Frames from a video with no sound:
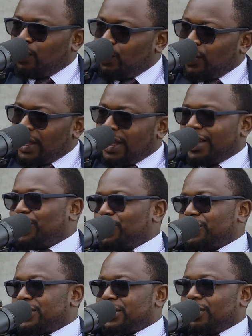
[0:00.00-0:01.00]
Work hard on
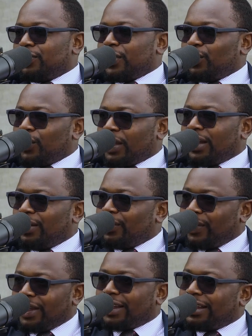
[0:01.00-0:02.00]
yourself and work
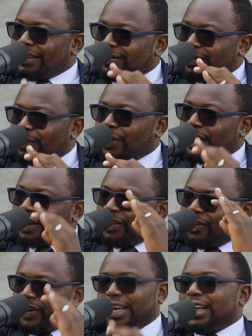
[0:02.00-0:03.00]

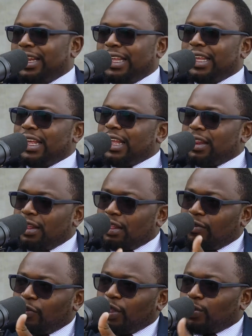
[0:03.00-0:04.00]
greatly. Then
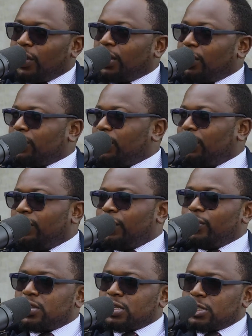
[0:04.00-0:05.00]
the fifth one I would give
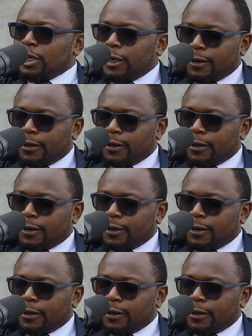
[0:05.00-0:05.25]
them is